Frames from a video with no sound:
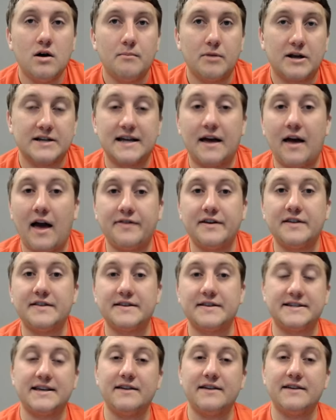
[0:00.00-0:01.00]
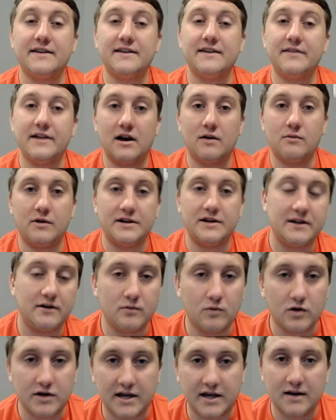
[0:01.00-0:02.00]
Because I think the ceiling on what Dylan
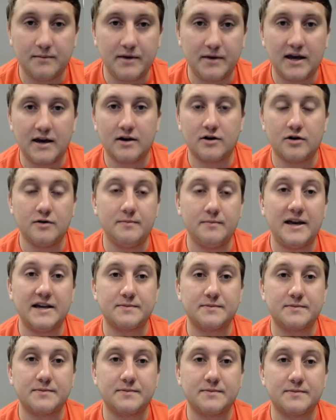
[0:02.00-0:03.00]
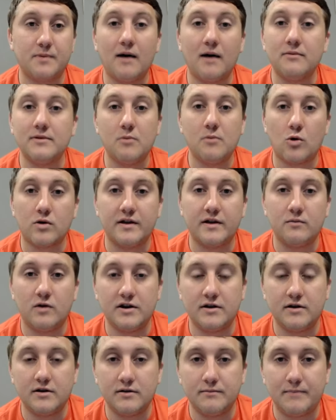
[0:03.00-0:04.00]
Wudke could be is probably more than
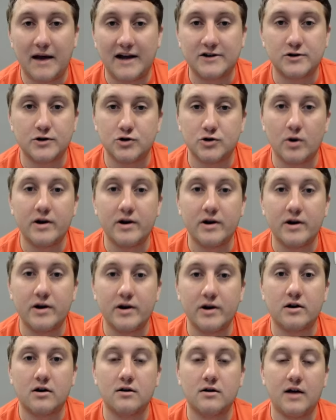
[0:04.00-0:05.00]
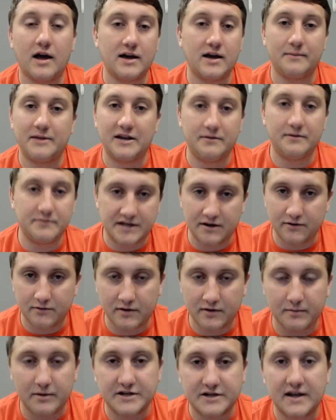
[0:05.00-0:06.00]
what Patrick Joyner. He was dealing
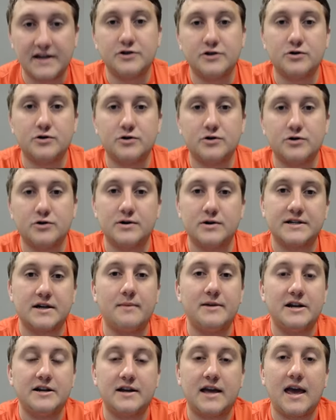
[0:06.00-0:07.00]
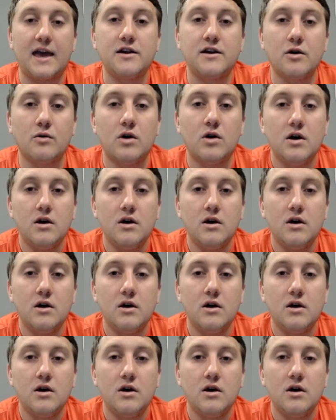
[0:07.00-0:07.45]
with a bunch of injuries coming into KU.